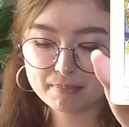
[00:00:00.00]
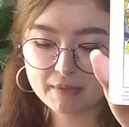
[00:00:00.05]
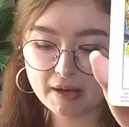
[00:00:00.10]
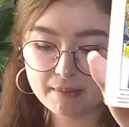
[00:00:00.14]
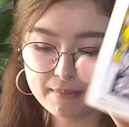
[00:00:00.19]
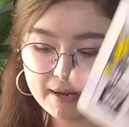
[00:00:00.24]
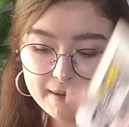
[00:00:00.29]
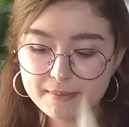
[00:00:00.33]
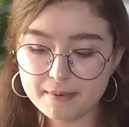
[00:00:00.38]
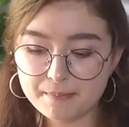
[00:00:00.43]

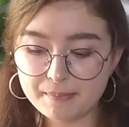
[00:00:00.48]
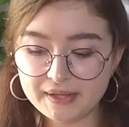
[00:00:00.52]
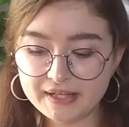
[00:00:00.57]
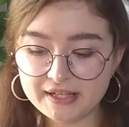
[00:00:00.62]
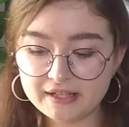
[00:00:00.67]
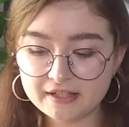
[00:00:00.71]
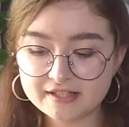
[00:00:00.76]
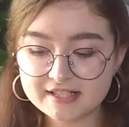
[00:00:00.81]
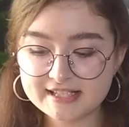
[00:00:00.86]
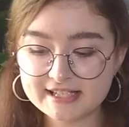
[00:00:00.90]
maybe
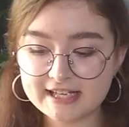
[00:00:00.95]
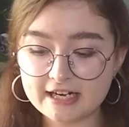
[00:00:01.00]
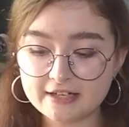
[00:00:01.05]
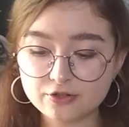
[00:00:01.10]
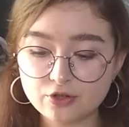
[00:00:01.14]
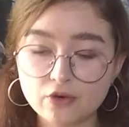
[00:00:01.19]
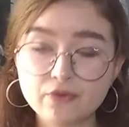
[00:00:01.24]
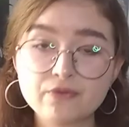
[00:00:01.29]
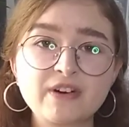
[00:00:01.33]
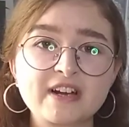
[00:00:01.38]
being
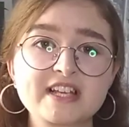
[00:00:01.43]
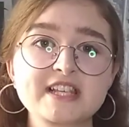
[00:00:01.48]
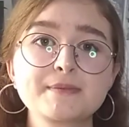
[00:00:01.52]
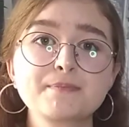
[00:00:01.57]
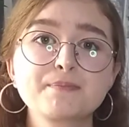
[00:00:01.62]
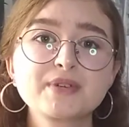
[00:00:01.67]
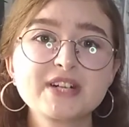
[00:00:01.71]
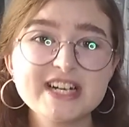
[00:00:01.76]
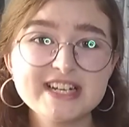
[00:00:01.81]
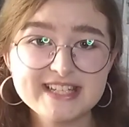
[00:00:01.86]
scared of
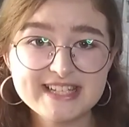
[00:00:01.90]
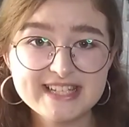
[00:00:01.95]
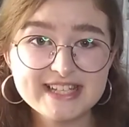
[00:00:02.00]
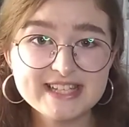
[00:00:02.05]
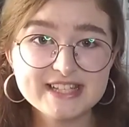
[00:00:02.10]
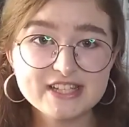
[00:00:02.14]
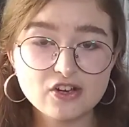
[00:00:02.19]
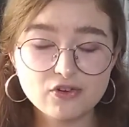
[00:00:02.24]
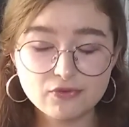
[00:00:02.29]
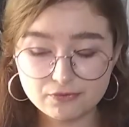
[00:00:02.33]
expressing
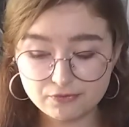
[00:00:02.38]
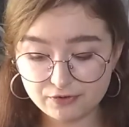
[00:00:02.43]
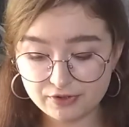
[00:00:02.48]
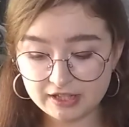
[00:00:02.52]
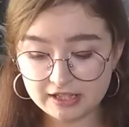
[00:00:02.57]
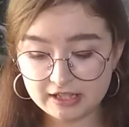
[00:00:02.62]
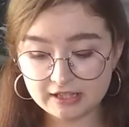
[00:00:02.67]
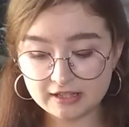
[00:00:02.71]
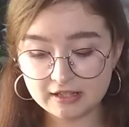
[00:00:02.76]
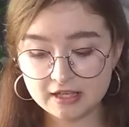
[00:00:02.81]

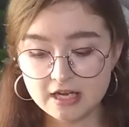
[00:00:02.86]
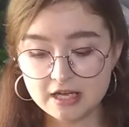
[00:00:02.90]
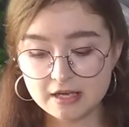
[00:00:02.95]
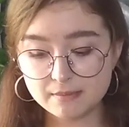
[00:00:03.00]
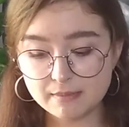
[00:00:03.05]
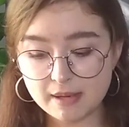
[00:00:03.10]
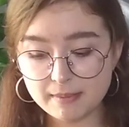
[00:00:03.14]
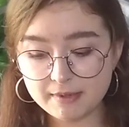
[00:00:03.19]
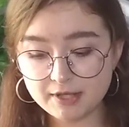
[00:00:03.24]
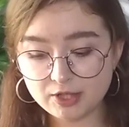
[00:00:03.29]
something.
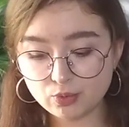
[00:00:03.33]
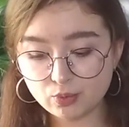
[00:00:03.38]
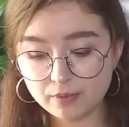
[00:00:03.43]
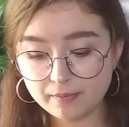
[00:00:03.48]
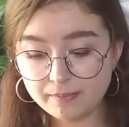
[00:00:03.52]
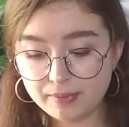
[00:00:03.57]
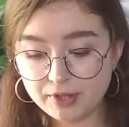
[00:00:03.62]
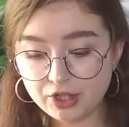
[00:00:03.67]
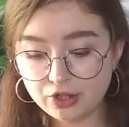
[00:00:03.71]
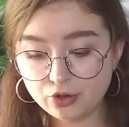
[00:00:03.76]
Maybe it
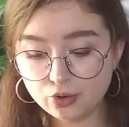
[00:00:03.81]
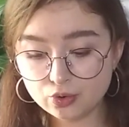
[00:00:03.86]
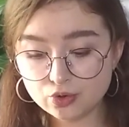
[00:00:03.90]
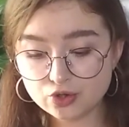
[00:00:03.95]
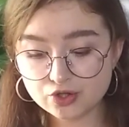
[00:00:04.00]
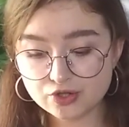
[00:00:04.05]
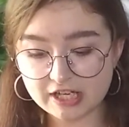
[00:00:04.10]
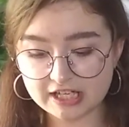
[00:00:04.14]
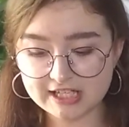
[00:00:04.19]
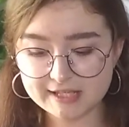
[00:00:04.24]
would be you
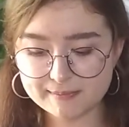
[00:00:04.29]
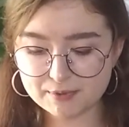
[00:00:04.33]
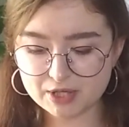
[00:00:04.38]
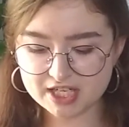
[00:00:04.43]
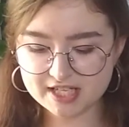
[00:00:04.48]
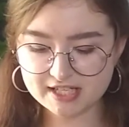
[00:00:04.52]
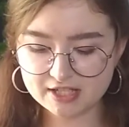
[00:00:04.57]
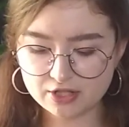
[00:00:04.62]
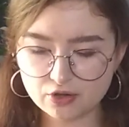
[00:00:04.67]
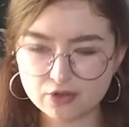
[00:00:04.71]
just
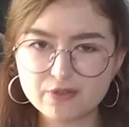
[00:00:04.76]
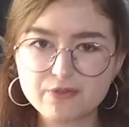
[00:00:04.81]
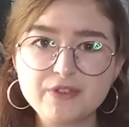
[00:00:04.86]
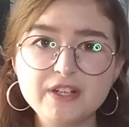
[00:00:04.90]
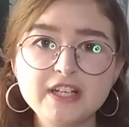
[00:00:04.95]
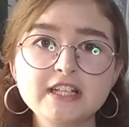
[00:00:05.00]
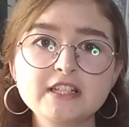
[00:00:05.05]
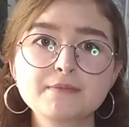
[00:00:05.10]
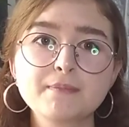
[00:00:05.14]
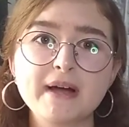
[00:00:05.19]
expressing your
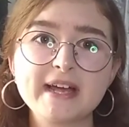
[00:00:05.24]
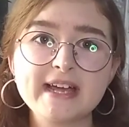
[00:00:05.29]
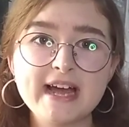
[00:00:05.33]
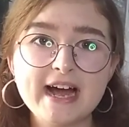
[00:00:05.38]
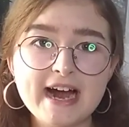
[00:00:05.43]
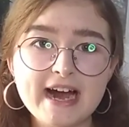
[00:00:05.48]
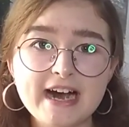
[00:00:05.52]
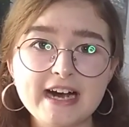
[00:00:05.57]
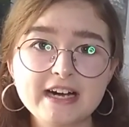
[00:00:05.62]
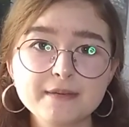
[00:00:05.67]
feelings by
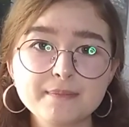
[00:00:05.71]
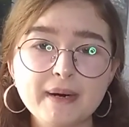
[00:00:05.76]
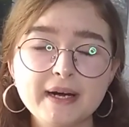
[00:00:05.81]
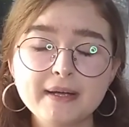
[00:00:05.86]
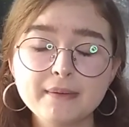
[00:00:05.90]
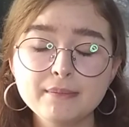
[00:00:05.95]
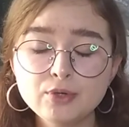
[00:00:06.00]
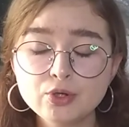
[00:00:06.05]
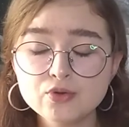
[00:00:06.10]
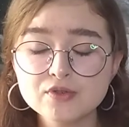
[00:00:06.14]
art, by
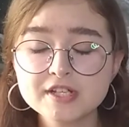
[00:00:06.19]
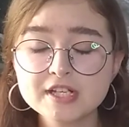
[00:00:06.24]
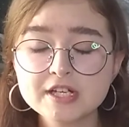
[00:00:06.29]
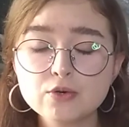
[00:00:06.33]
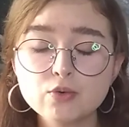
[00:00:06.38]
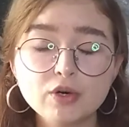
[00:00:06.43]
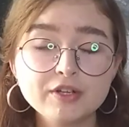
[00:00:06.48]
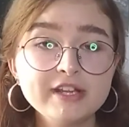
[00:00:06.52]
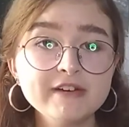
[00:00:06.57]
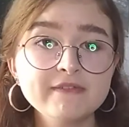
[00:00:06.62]

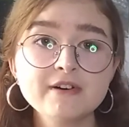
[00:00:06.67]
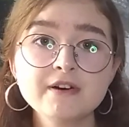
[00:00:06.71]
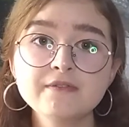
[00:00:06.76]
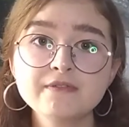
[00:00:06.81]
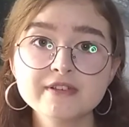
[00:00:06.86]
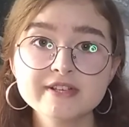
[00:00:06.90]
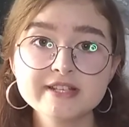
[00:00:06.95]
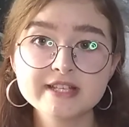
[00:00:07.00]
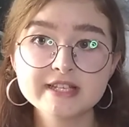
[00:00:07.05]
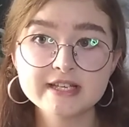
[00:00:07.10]
music, whatever
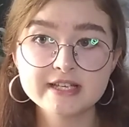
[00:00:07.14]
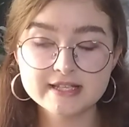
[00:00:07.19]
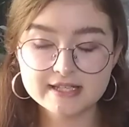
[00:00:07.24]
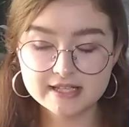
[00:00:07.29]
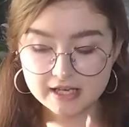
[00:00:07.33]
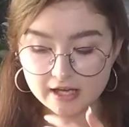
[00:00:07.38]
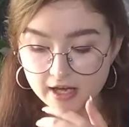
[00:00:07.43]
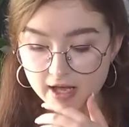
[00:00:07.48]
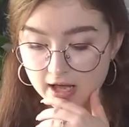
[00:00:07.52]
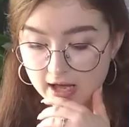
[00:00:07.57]
this
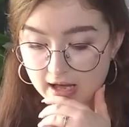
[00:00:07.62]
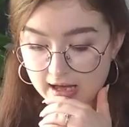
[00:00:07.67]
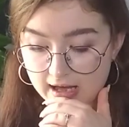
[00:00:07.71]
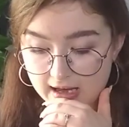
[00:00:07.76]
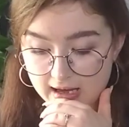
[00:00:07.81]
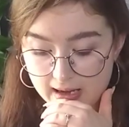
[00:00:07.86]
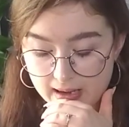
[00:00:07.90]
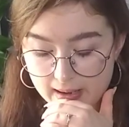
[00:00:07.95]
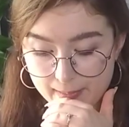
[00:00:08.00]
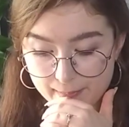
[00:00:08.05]
is.
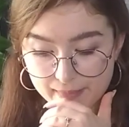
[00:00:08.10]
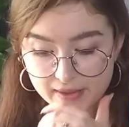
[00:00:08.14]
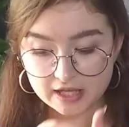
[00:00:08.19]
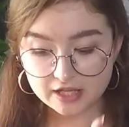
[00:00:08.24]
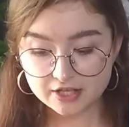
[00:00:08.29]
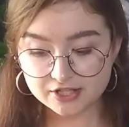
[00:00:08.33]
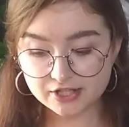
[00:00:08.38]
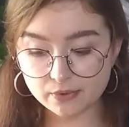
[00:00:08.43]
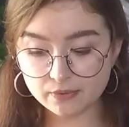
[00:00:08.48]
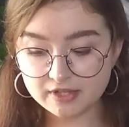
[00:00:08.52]

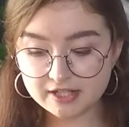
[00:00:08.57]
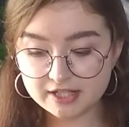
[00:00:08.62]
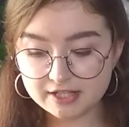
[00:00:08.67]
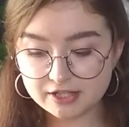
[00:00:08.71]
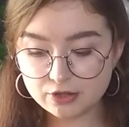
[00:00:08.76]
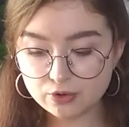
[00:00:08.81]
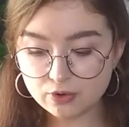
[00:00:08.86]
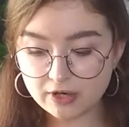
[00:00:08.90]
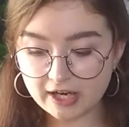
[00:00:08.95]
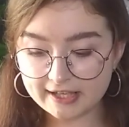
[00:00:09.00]
So it's
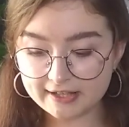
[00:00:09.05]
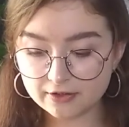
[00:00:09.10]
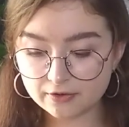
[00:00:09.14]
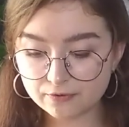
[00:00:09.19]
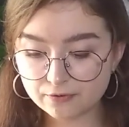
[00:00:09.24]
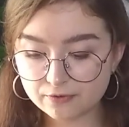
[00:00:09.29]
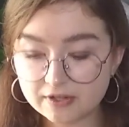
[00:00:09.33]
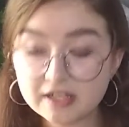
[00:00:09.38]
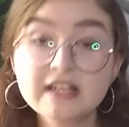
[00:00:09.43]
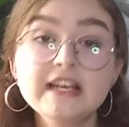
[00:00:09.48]
you kind
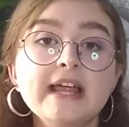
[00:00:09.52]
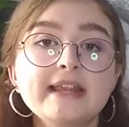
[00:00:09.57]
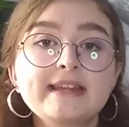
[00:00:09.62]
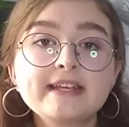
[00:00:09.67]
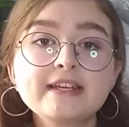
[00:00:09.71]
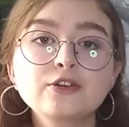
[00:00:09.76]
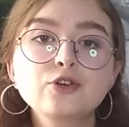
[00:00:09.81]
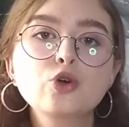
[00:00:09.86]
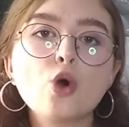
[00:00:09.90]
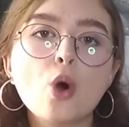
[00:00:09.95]
of
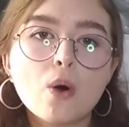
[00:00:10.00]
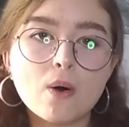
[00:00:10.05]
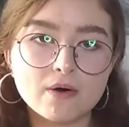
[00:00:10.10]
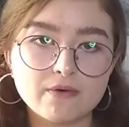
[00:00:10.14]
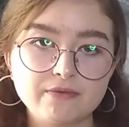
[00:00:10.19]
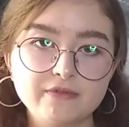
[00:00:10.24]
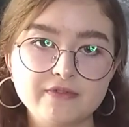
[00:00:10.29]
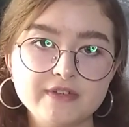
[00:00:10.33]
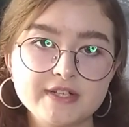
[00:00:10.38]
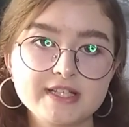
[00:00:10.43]
letting go
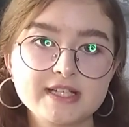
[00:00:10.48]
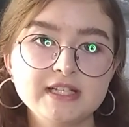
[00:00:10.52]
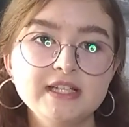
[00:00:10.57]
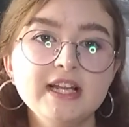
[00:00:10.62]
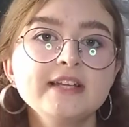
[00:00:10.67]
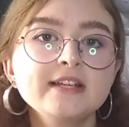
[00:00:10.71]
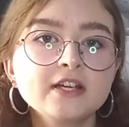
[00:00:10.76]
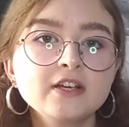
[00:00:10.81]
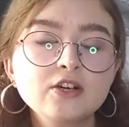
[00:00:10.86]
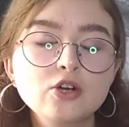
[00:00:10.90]
of this,
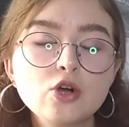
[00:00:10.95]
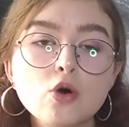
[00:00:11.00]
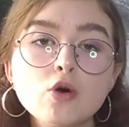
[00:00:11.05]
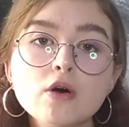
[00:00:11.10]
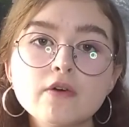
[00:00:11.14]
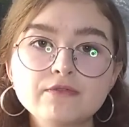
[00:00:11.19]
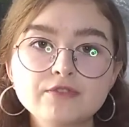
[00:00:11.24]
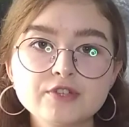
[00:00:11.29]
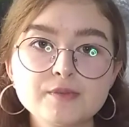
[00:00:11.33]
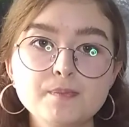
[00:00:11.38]
letting go
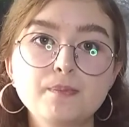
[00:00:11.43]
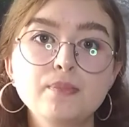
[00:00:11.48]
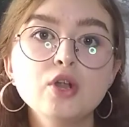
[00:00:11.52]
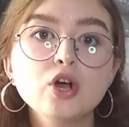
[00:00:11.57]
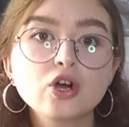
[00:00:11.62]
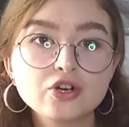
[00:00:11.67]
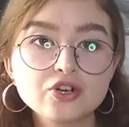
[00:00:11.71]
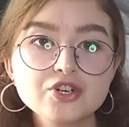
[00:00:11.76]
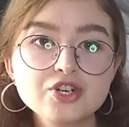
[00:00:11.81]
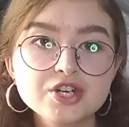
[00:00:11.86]
of these
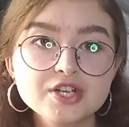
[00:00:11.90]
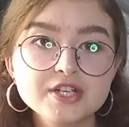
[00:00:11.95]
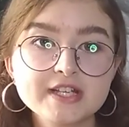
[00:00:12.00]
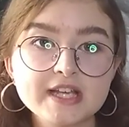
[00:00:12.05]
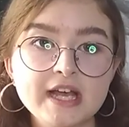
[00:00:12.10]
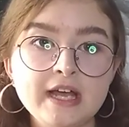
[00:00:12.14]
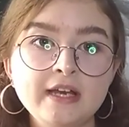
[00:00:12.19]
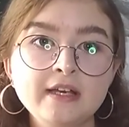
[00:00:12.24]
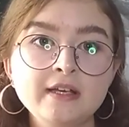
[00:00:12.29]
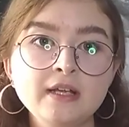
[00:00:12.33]
blockages
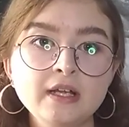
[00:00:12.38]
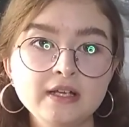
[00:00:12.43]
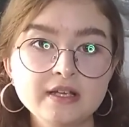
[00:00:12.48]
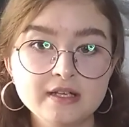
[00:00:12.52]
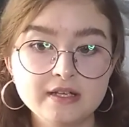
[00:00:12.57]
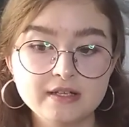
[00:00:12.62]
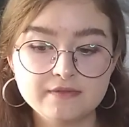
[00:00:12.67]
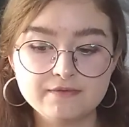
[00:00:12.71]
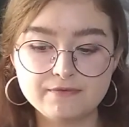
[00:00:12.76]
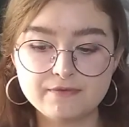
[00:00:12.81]
and
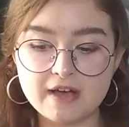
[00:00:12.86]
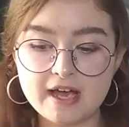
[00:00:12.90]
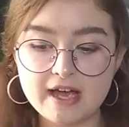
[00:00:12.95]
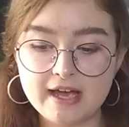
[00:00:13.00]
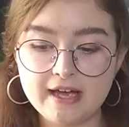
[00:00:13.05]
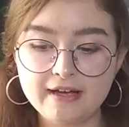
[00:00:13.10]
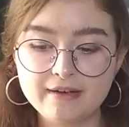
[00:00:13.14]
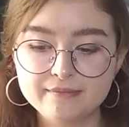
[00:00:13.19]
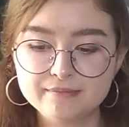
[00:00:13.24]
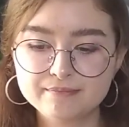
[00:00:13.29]

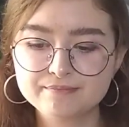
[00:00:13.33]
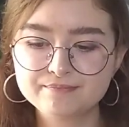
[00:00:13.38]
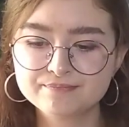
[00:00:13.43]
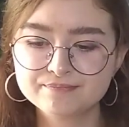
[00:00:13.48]
the